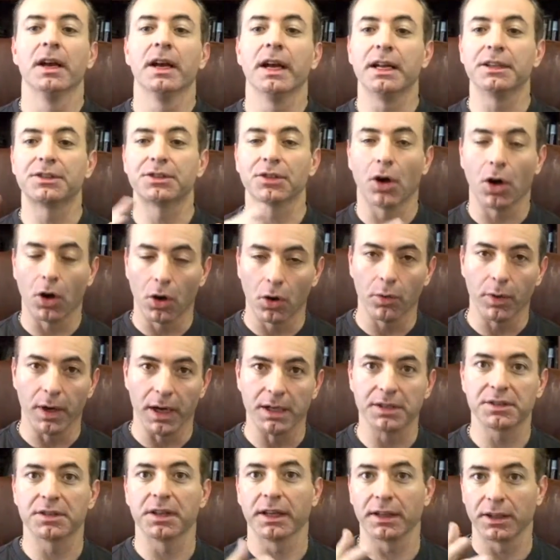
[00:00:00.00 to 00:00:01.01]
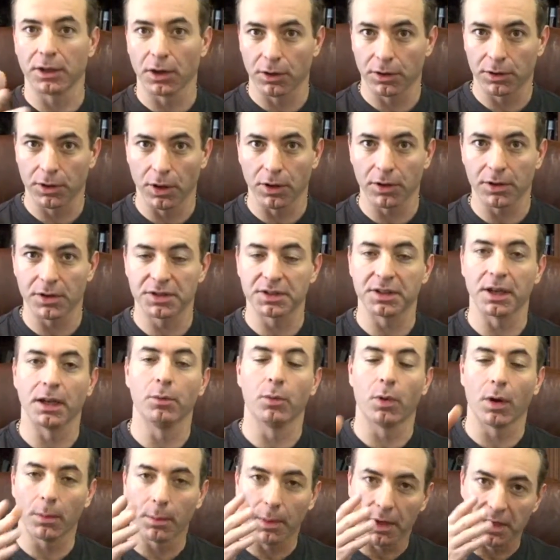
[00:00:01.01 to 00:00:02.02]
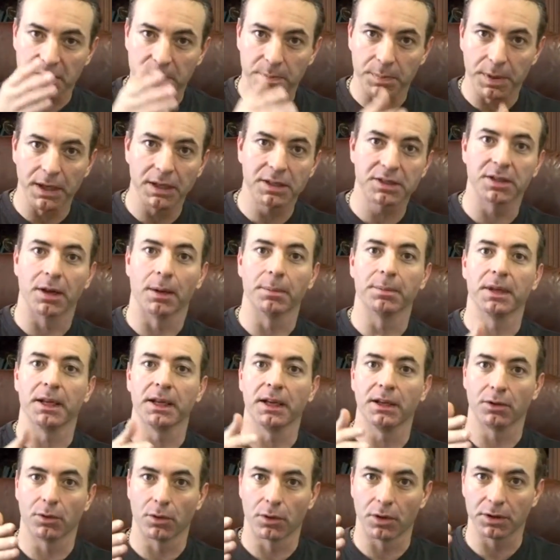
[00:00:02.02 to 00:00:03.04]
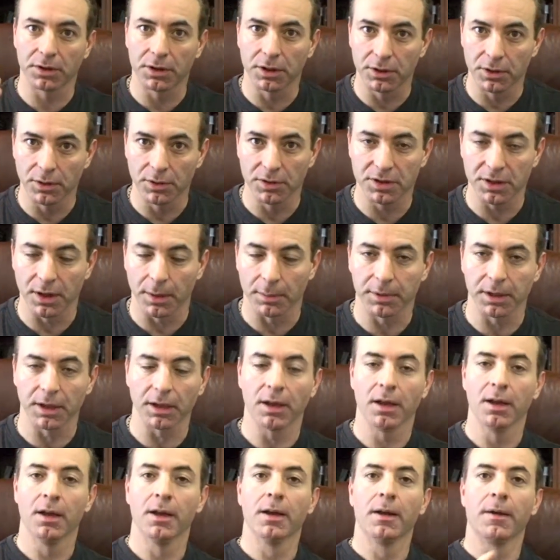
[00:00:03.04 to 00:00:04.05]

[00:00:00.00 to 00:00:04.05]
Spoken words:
it's always, like Goethe said, one must be something in order to do something.